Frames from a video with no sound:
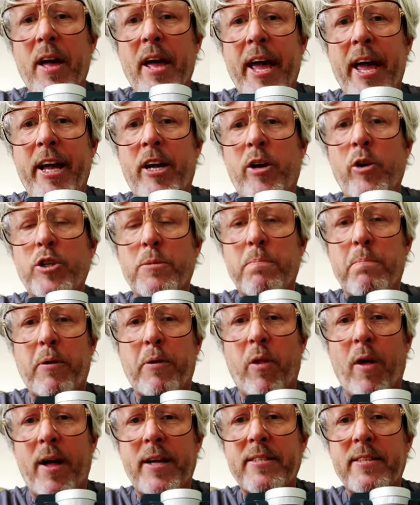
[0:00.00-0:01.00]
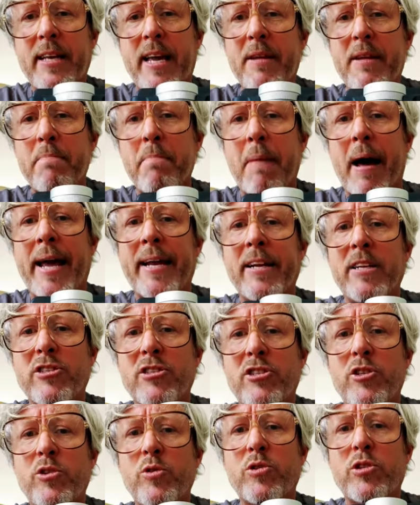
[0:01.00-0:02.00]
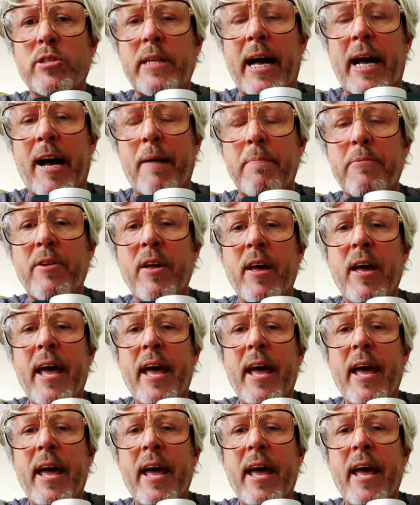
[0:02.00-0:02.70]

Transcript: It goes plus and minus two stops,